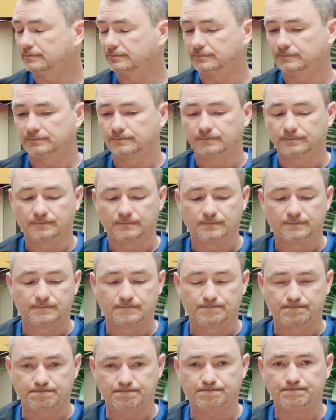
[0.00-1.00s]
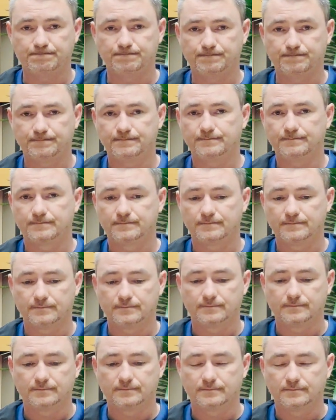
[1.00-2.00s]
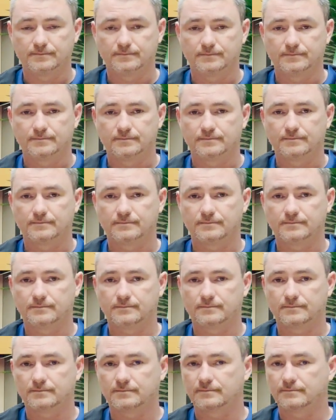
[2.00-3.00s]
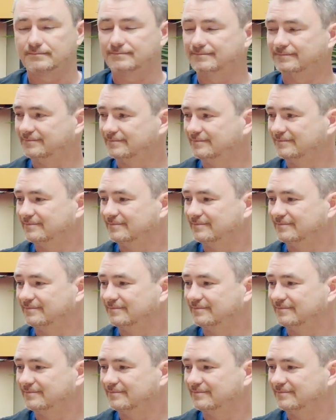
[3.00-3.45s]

This person isn't speaking.